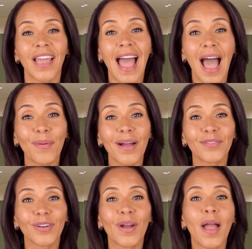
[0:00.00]

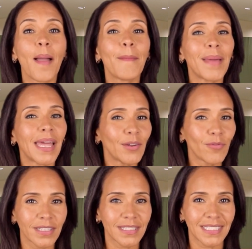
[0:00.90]
However, many
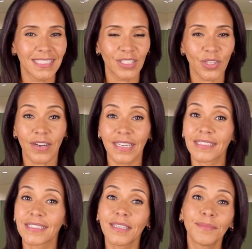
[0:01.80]
residents are
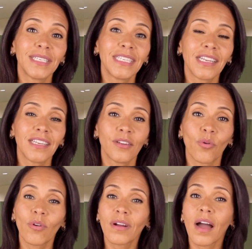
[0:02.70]
intimidated or